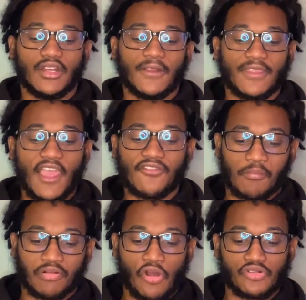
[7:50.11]
They've
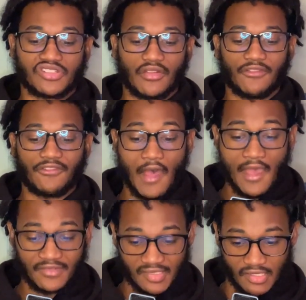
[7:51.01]
approached
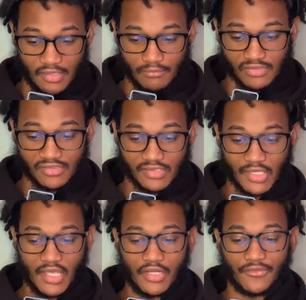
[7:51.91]
5 teams
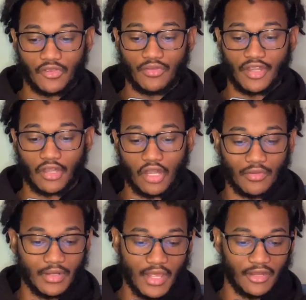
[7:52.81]
to interview their
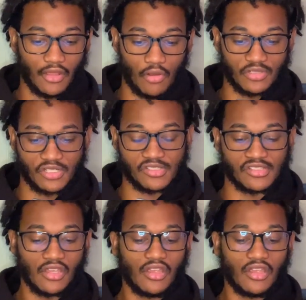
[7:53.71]
current head coaches.